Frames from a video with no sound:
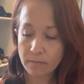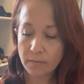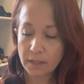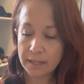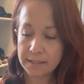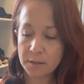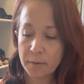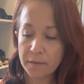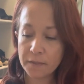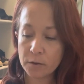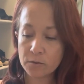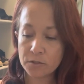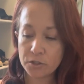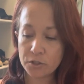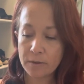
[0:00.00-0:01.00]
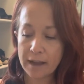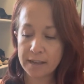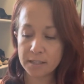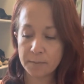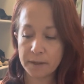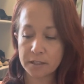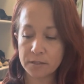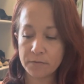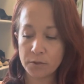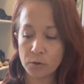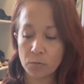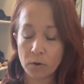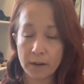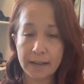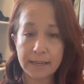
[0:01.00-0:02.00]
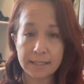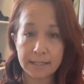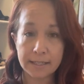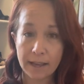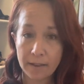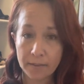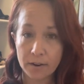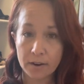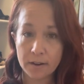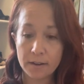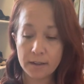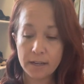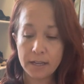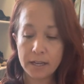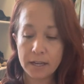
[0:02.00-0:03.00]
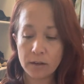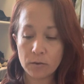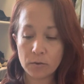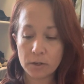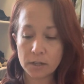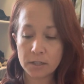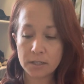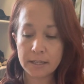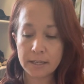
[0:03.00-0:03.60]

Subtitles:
it's about those two aspects of you working together in order